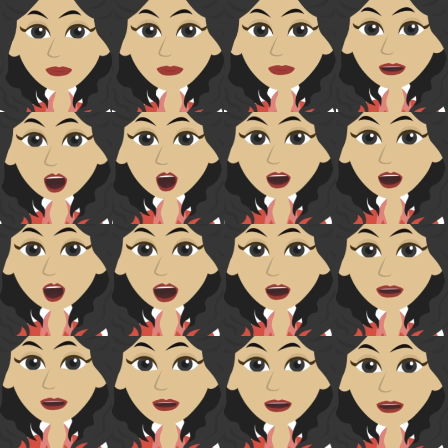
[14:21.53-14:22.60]
Then they lay
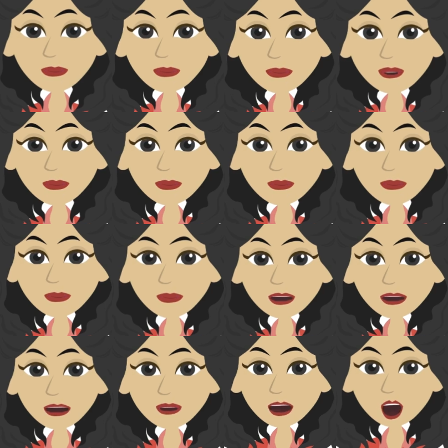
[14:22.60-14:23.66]
their eggs
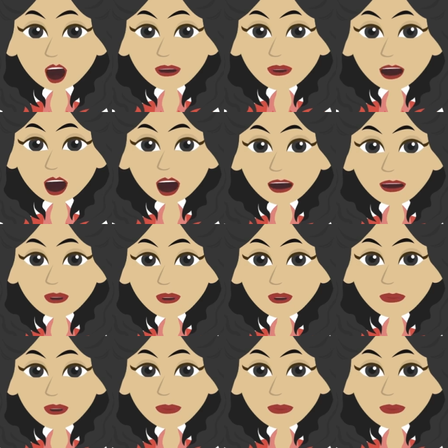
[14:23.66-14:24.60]
and return to the water.